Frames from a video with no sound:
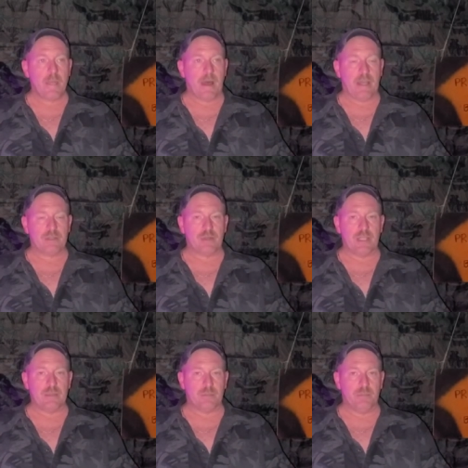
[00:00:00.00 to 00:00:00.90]
I try
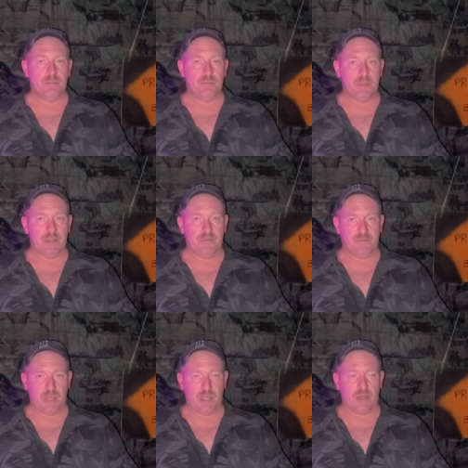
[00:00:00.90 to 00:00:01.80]
to be
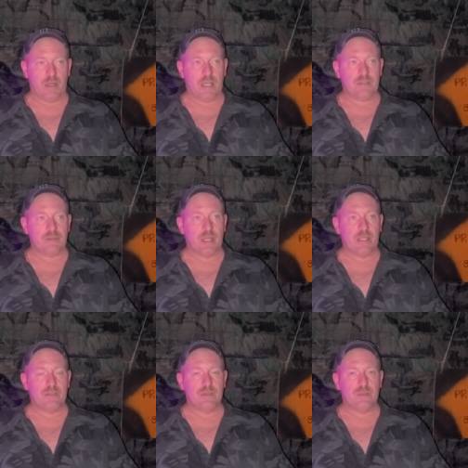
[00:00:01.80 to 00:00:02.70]
fair, I
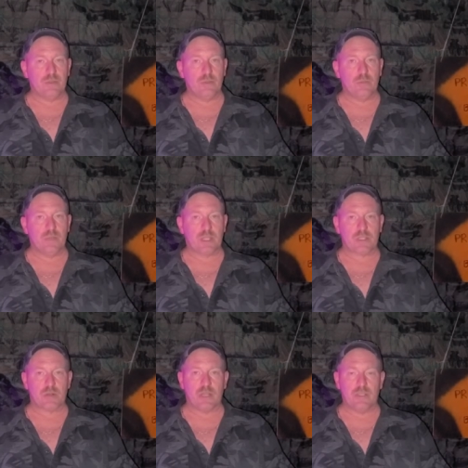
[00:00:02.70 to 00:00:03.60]
try to make
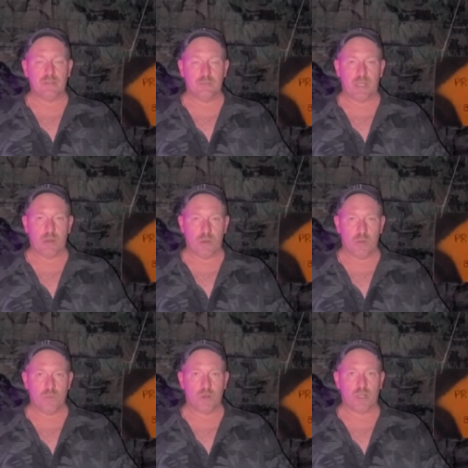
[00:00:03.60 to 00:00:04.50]
sure I do my
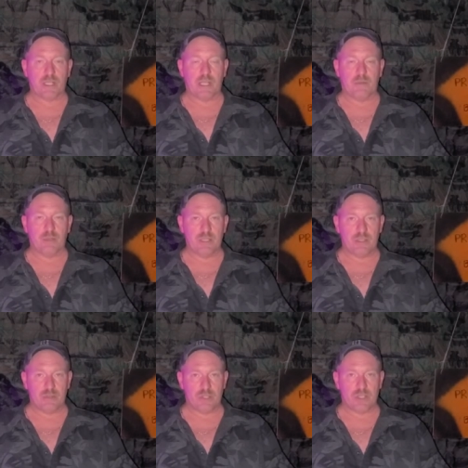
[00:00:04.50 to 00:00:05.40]
homework, I
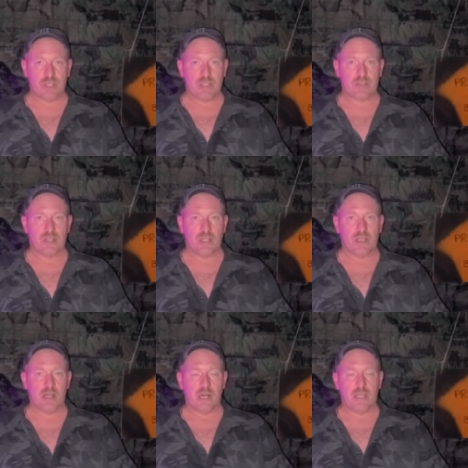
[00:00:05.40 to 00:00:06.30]
research things
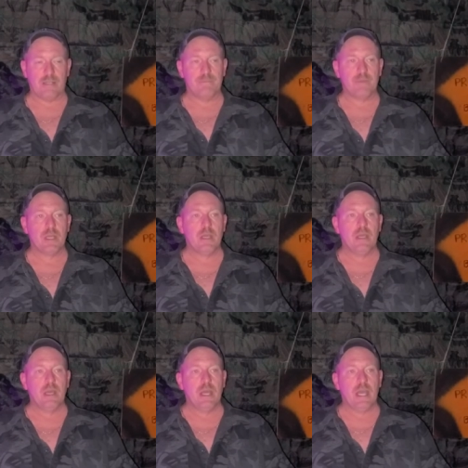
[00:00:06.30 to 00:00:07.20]
online,
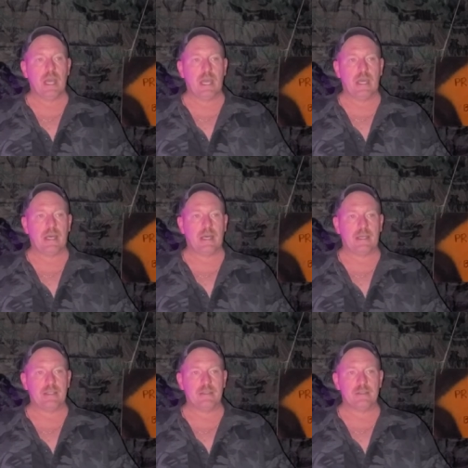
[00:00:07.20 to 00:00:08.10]

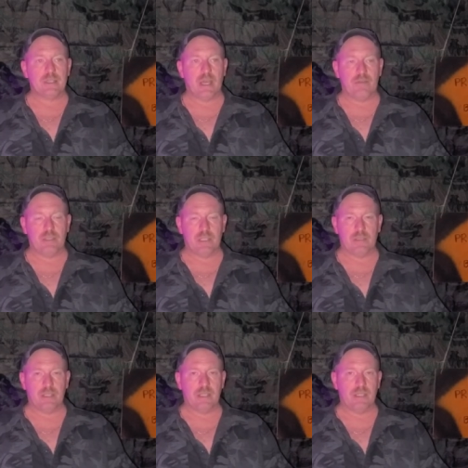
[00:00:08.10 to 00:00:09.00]
and
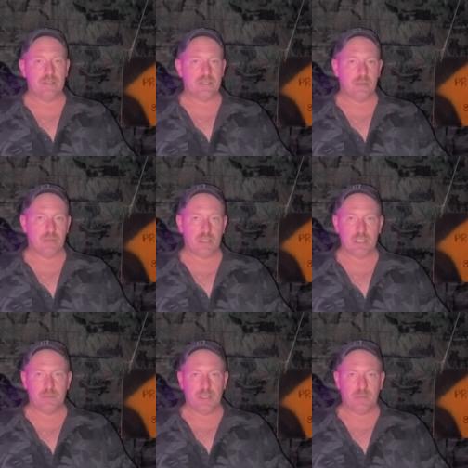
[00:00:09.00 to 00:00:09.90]
evidently some of
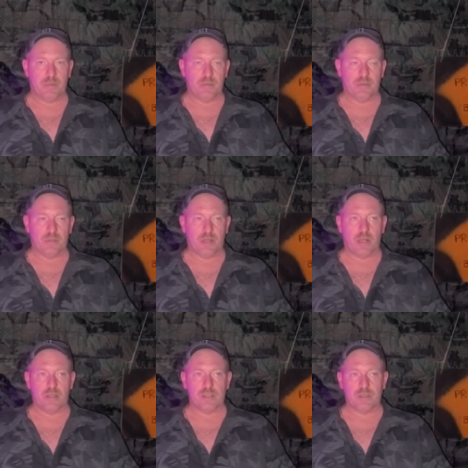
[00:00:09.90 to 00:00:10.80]
these people
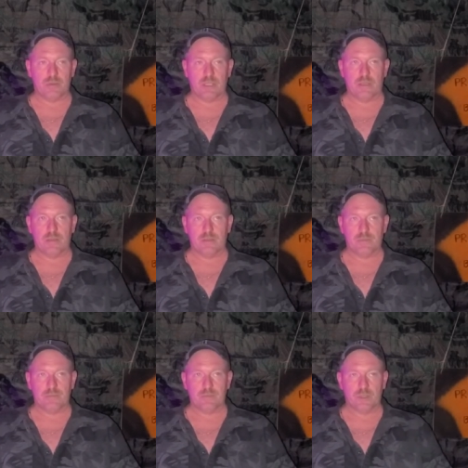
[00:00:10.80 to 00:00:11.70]
aren't doing,
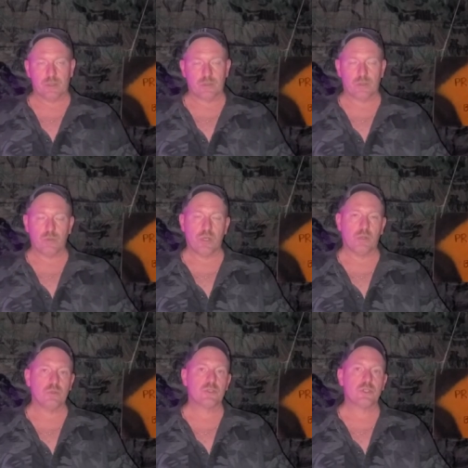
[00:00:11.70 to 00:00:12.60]

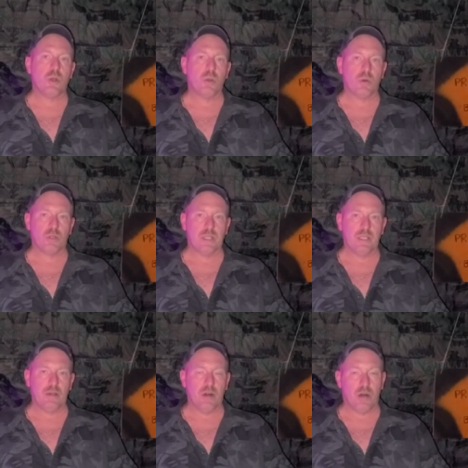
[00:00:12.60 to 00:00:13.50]
quote,
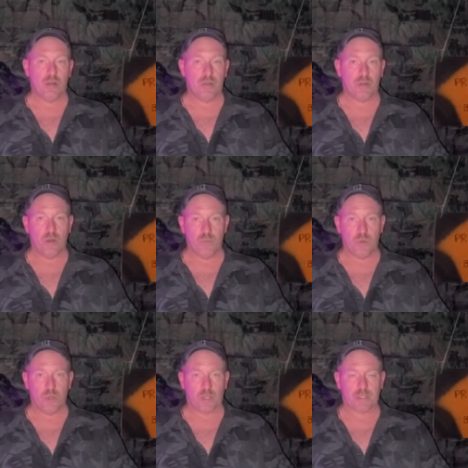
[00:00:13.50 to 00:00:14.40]
totally all their
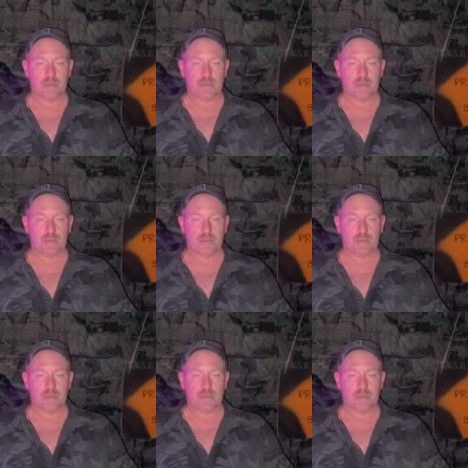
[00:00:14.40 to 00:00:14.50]
homework.